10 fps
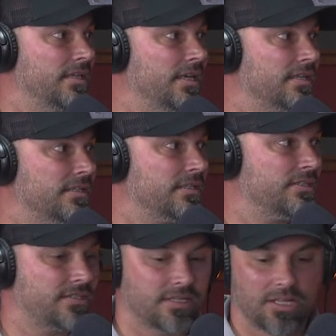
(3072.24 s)
Yeah,
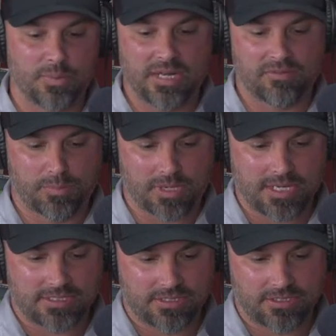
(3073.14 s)
it's just a little bit of a
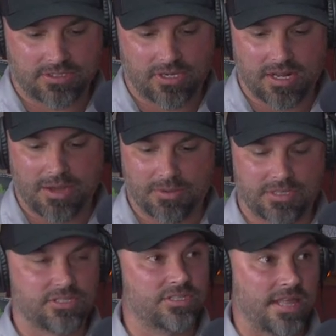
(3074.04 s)
process. You start out
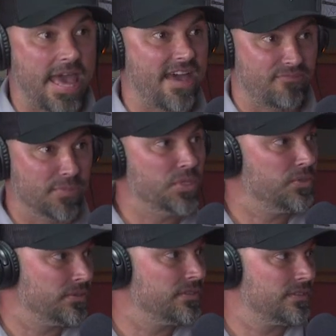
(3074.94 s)
with just the half
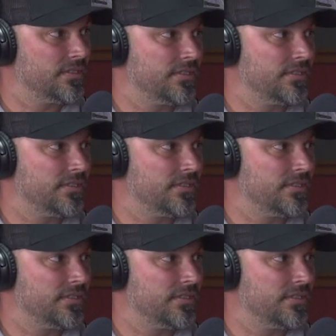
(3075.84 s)
moon.